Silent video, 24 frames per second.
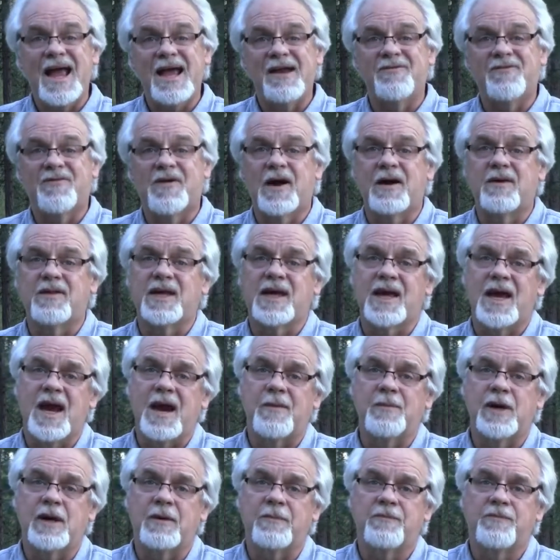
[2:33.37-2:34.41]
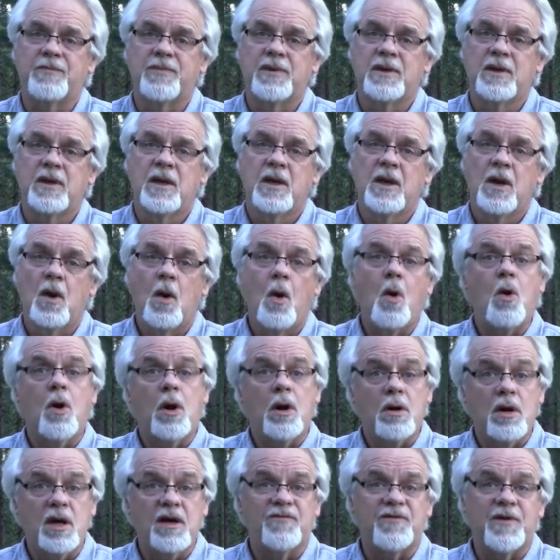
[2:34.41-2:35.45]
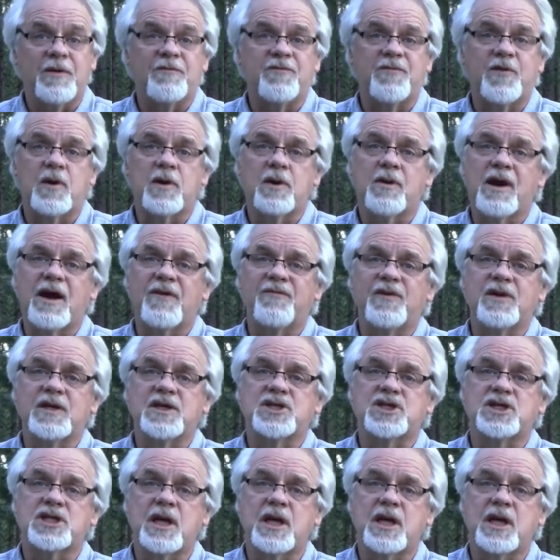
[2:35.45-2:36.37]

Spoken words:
and fire the camera. Or if I'm photographing a